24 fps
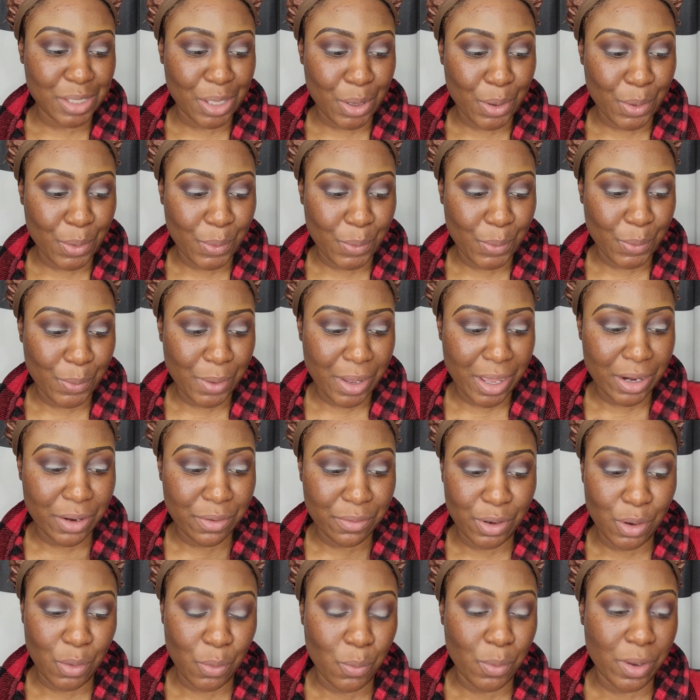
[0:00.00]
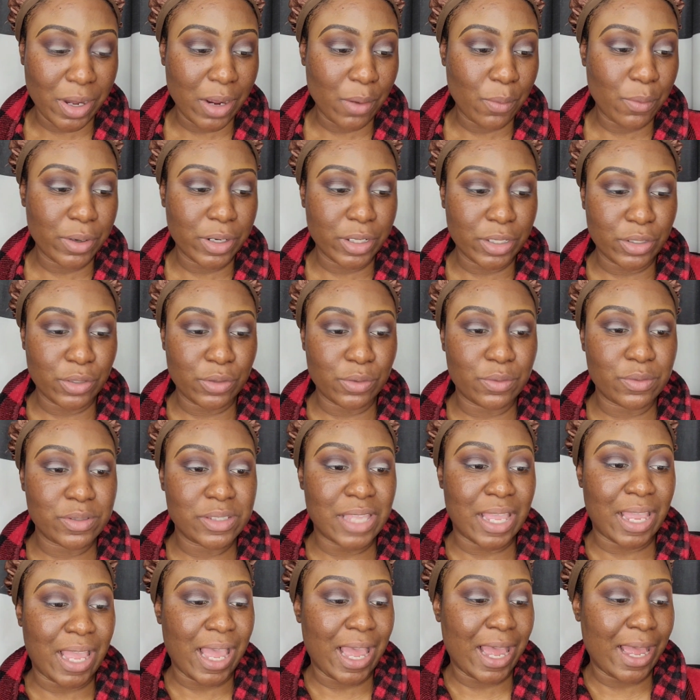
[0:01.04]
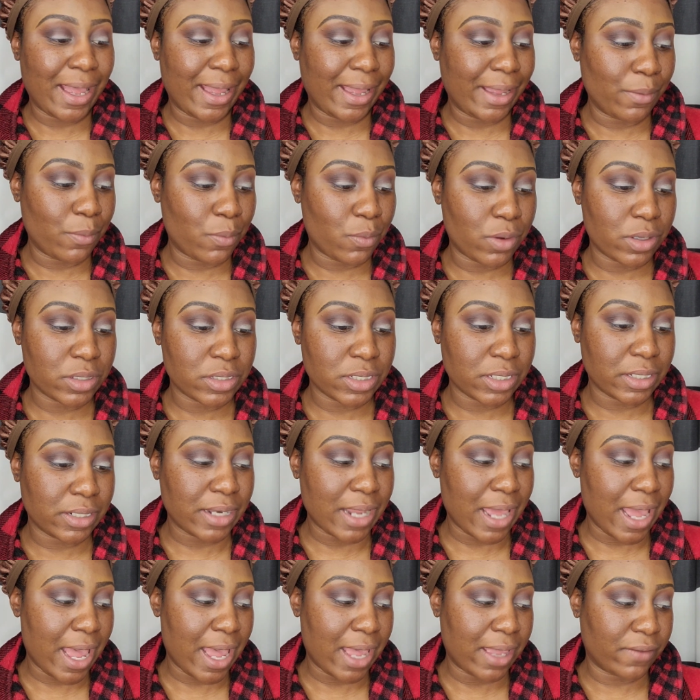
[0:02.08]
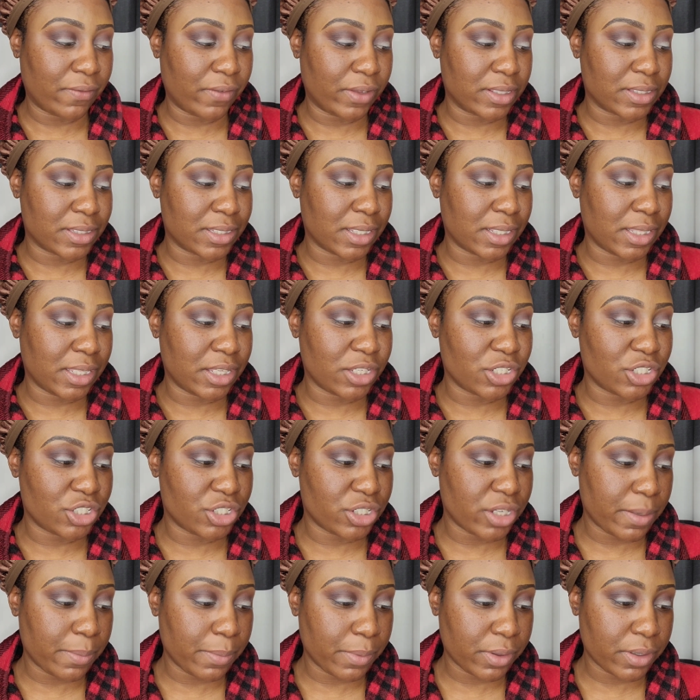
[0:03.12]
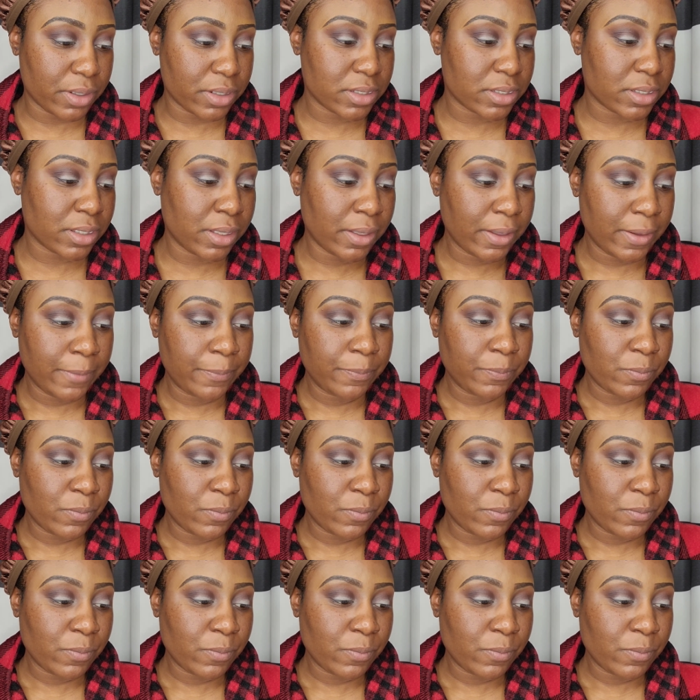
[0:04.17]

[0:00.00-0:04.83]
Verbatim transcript: So I don't know what I want to use. Like I want to dive into these shimmers.